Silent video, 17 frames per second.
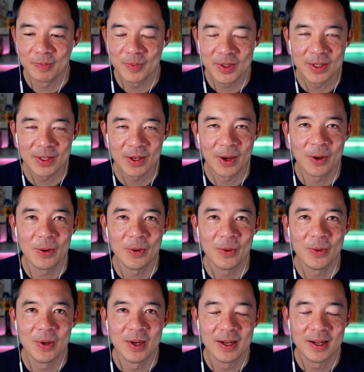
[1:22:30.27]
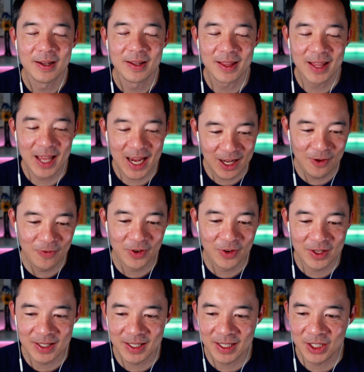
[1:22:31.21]
So thank you
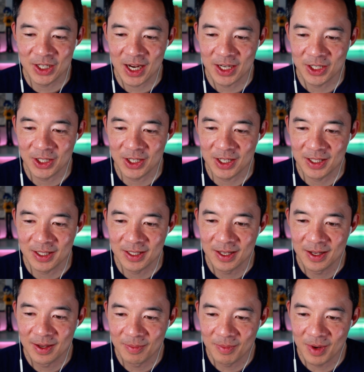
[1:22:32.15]
for the suggestions.